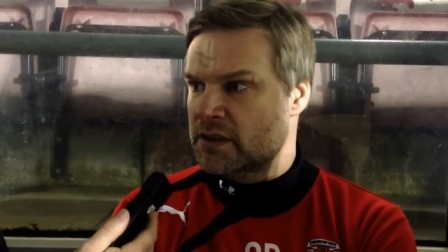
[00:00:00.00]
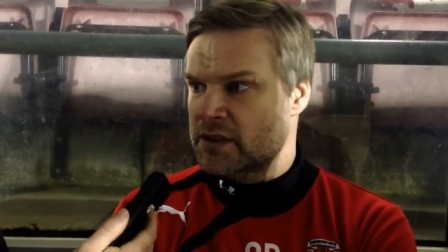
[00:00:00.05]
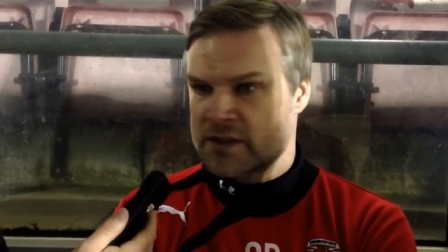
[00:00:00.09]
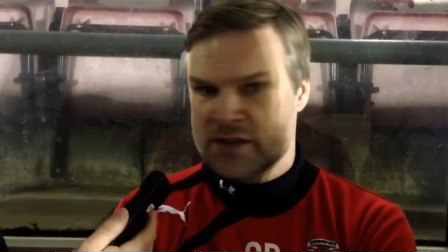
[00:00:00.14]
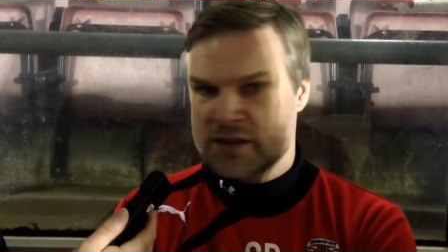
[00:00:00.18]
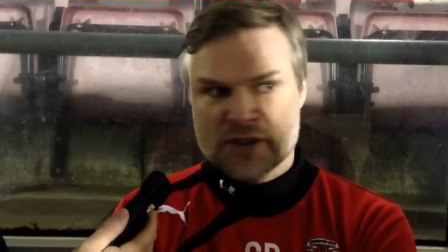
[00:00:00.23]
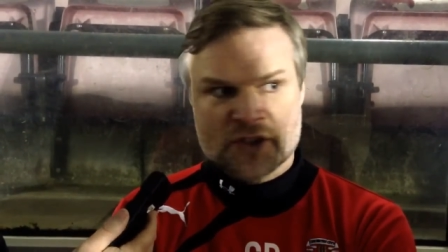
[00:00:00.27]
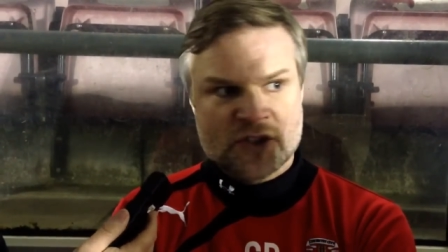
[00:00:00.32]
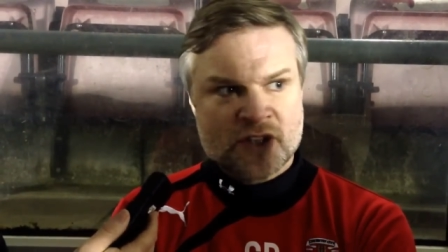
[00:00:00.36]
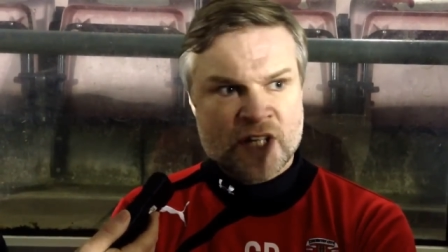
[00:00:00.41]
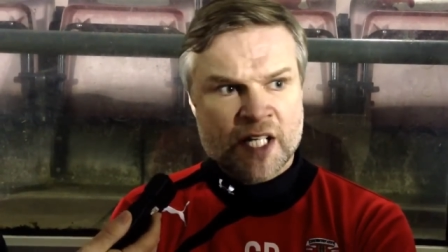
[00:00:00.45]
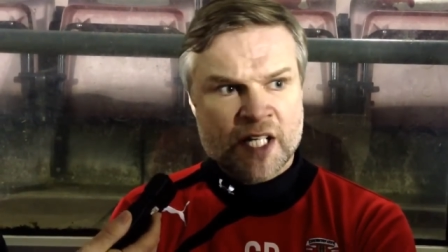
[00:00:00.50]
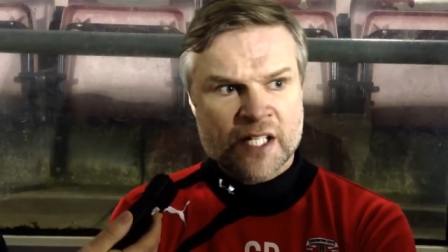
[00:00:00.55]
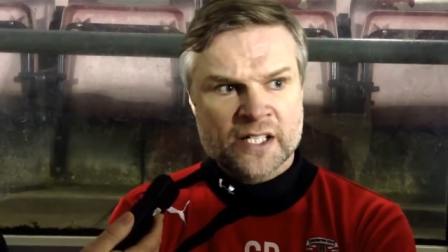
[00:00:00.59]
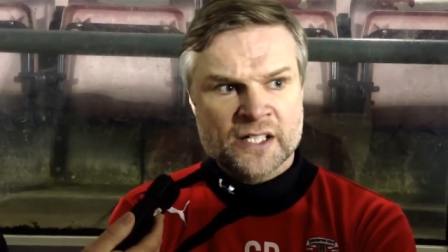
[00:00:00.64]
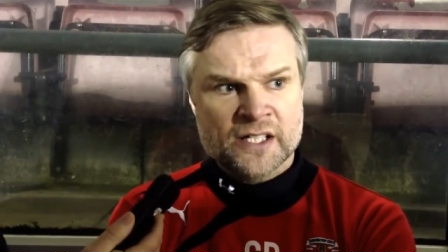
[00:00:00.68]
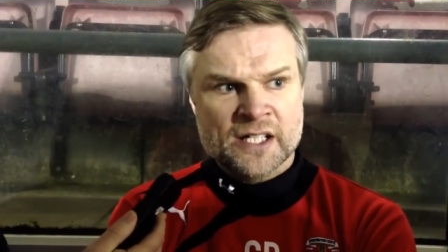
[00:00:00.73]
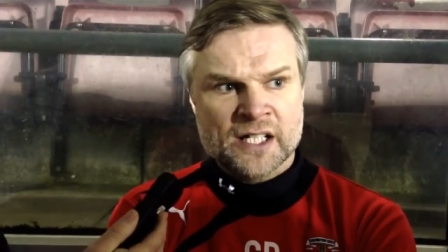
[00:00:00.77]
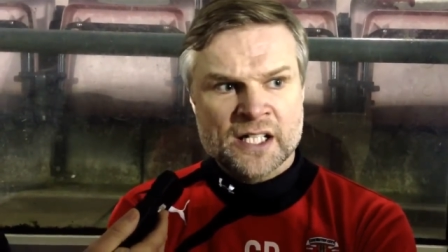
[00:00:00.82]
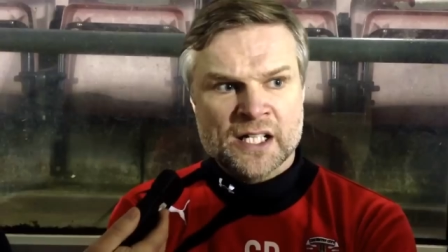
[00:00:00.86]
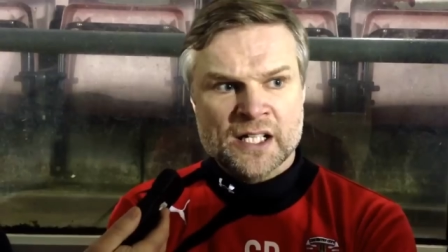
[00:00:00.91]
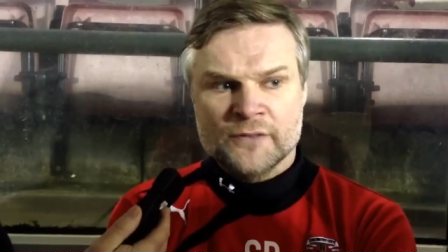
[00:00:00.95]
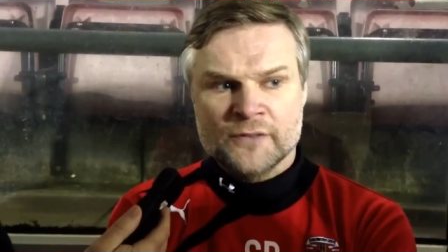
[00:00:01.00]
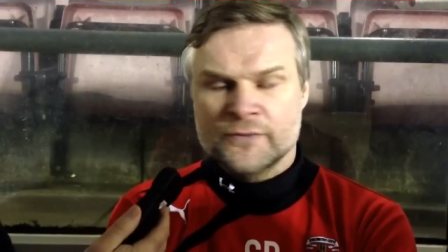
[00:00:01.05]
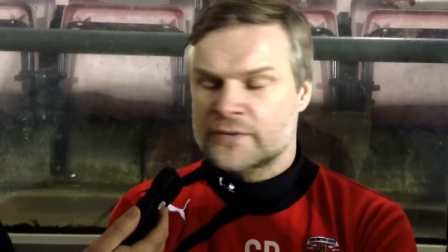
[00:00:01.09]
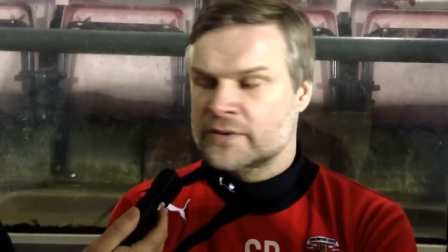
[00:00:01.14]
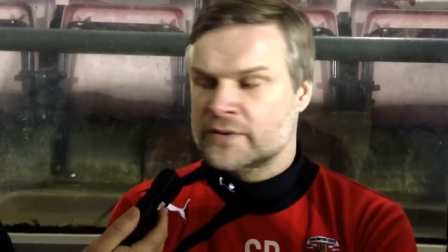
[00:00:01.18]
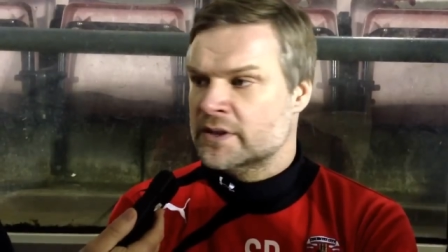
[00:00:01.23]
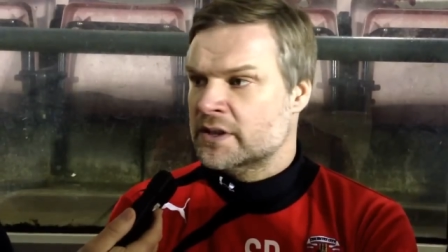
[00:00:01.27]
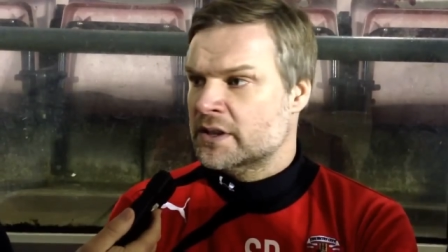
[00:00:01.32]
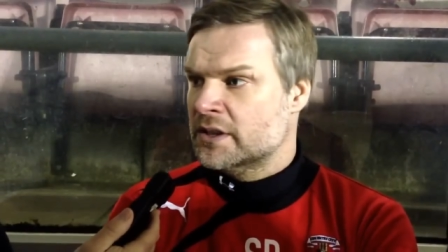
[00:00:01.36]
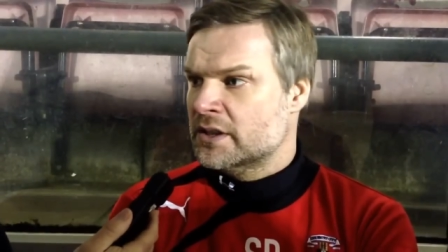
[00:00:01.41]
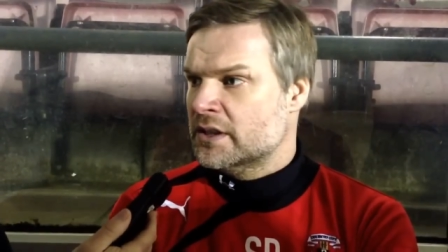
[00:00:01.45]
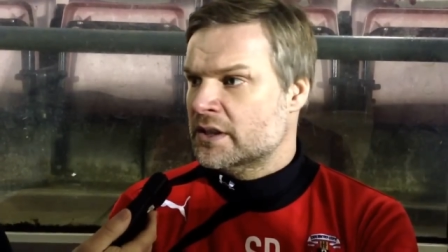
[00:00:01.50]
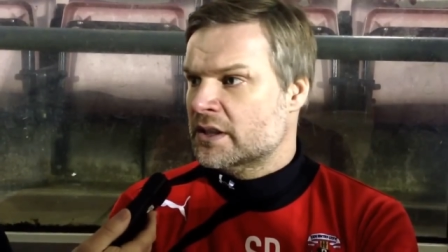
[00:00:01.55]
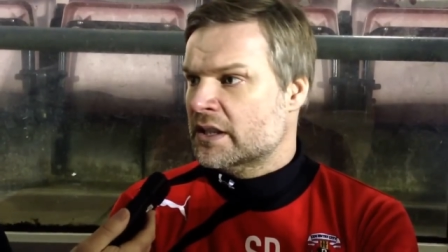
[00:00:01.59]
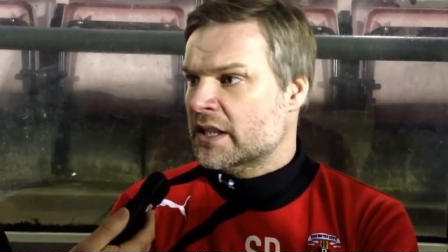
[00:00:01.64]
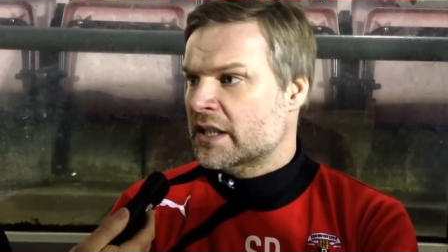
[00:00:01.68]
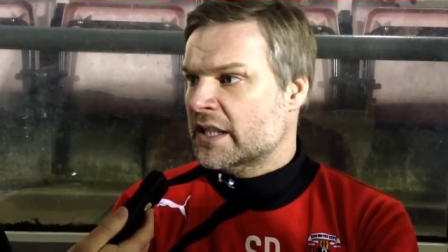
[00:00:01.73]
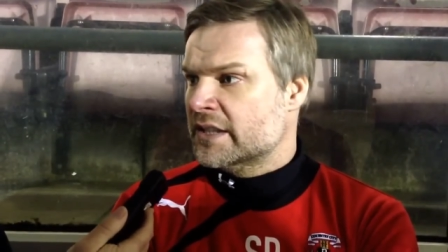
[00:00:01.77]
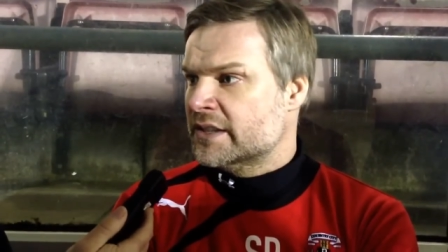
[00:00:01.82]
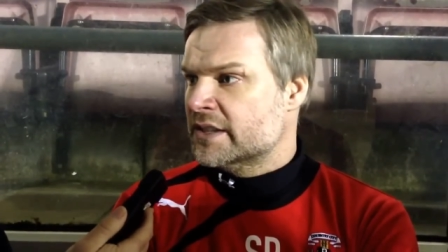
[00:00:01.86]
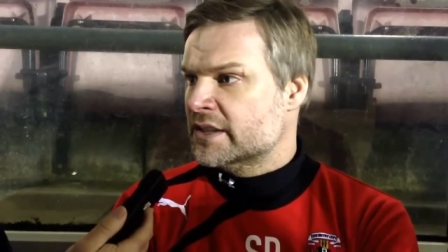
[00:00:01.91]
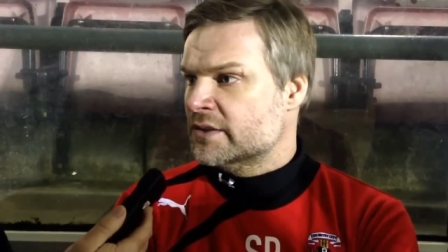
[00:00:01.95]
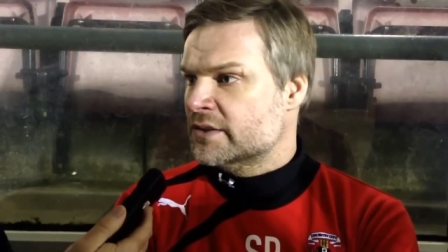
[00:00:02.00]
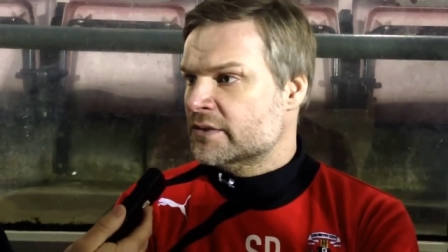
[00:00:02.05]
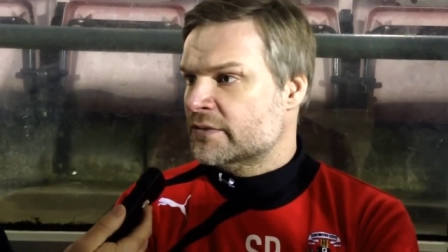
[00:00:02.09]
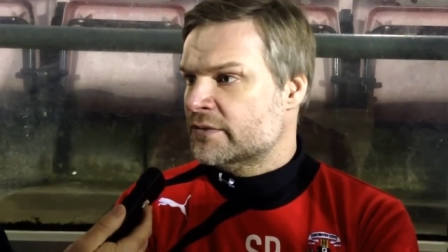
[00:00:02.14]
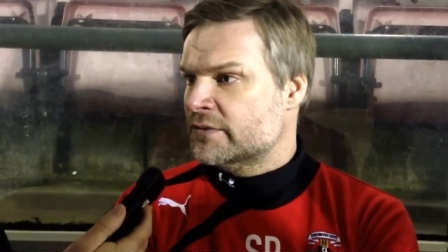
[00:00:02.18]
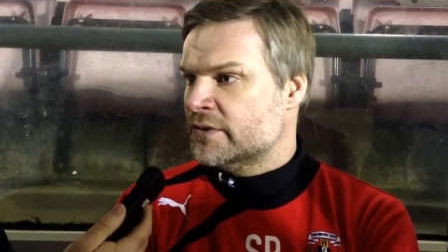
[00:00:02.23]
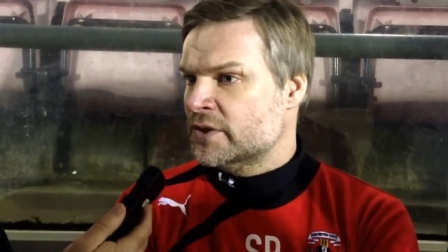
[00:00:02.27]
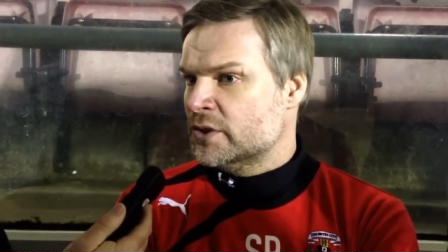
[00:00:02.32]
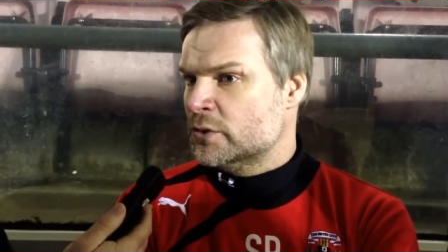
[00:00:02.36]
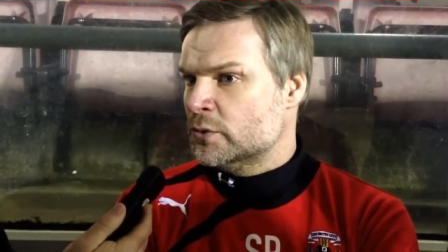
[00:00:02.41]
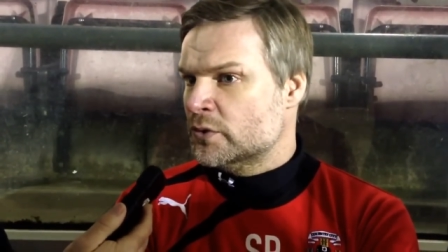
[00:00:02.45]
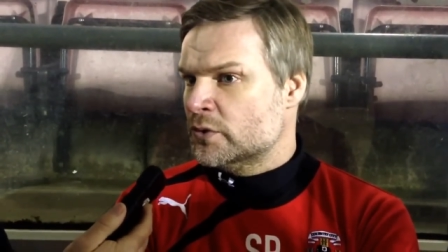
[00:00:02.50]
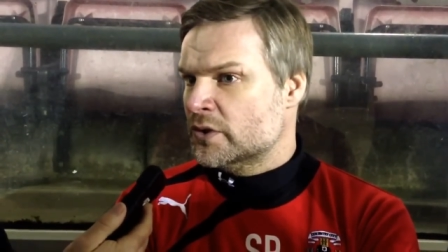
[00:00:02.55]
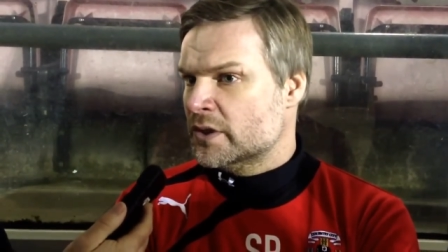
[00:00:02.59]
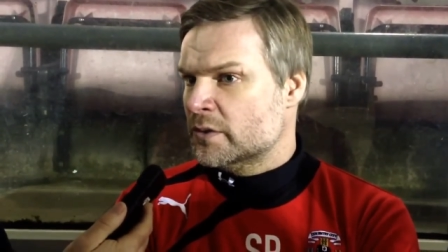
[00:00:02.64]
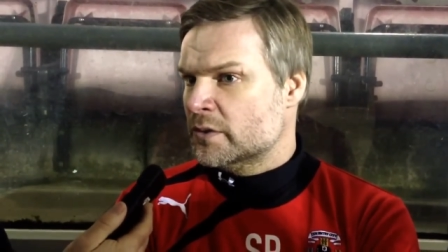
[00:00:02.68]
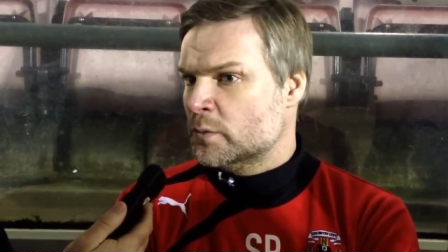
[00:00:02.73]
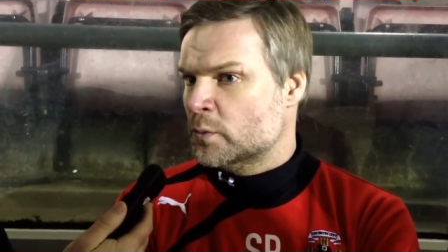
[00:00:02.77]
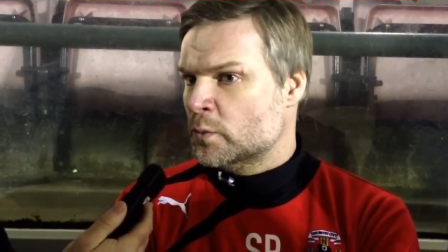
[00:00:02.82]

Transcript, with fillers: the second half, I didn't feel that